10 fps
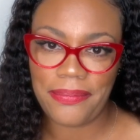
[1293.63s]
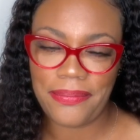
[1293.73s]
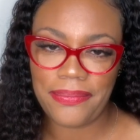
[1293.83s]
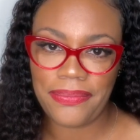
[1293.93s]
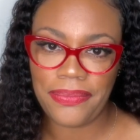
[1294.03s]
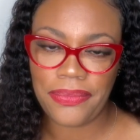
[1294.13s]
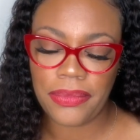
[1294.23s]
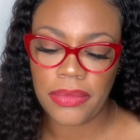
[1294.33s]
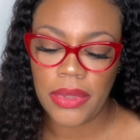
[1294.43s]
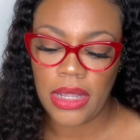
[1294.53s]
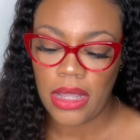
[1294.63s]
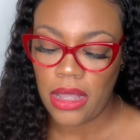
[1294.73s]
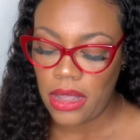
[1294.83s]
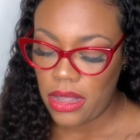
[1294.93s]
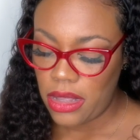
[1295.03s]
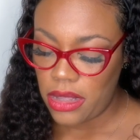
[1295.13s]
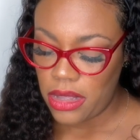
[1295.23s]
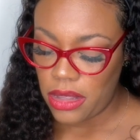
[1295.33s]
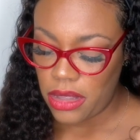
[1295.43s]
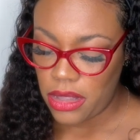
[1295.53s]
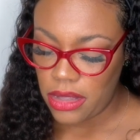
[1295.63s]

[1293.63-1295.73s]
Nothing is said.